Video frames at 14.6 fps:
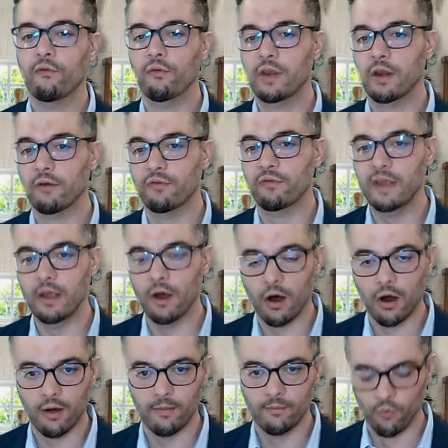
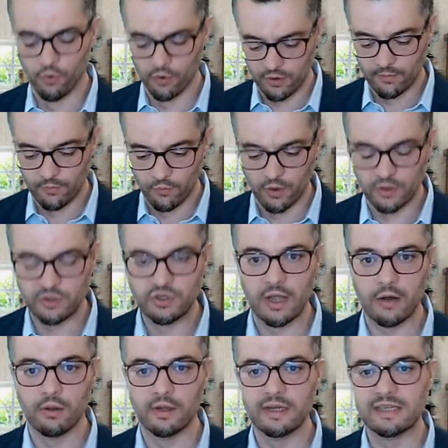VR more
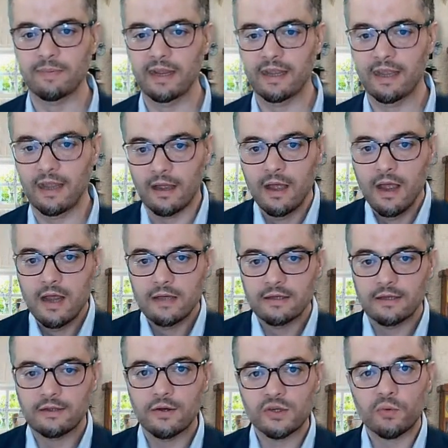generally speaking,
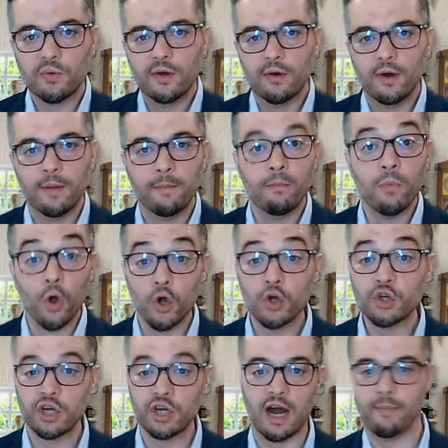that there's a real
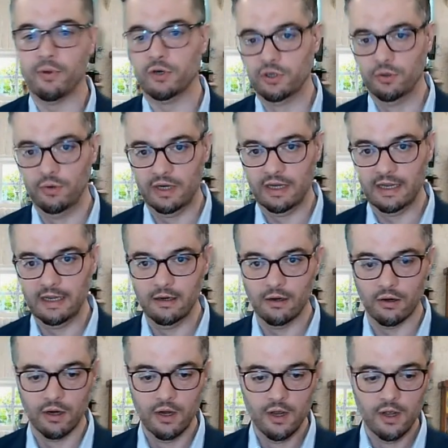immersion opportunity
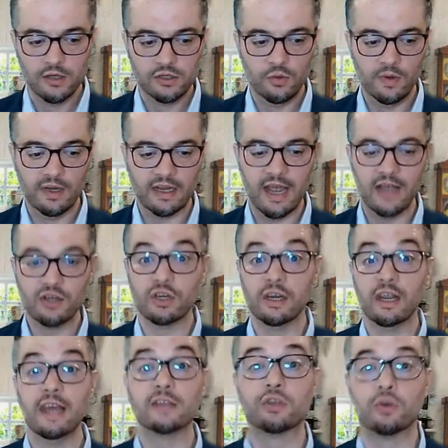here to engage in
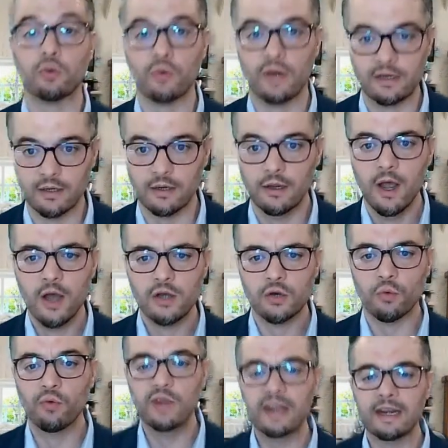history, to
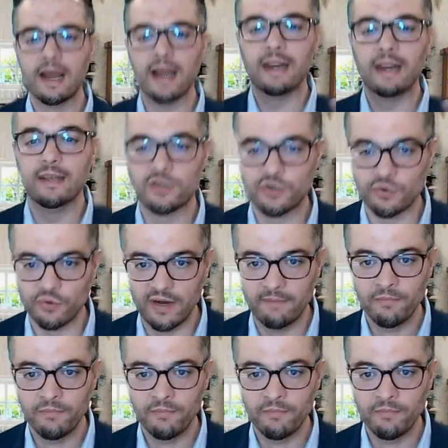reignite history,